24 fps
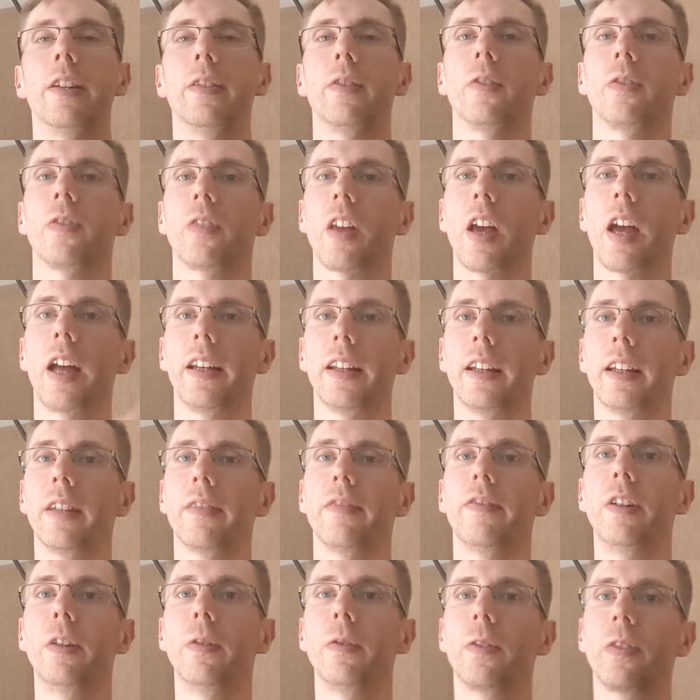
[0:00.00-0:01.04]
just adding a
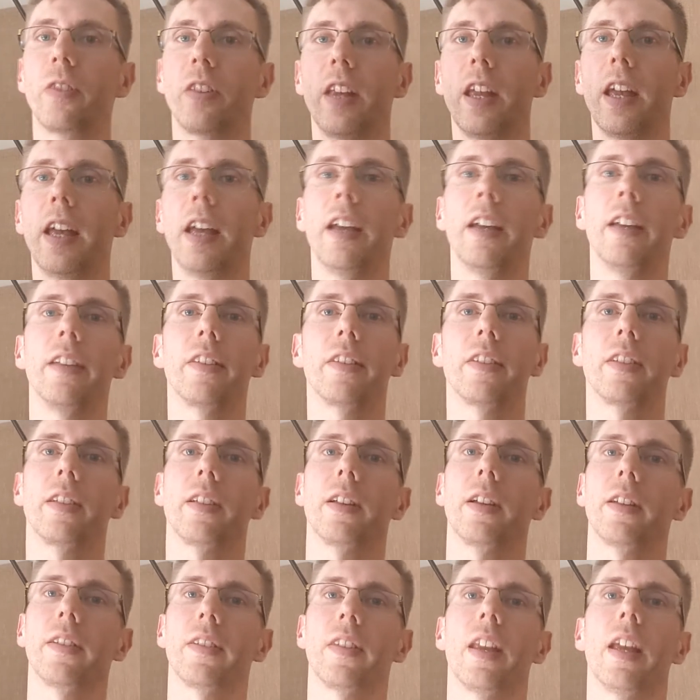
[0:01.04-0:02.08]
few snare
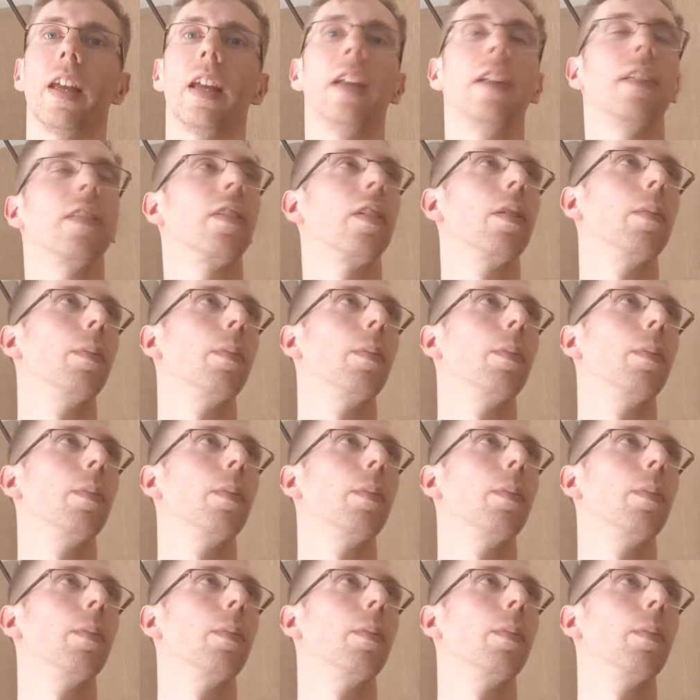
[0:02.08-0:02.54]
hits at the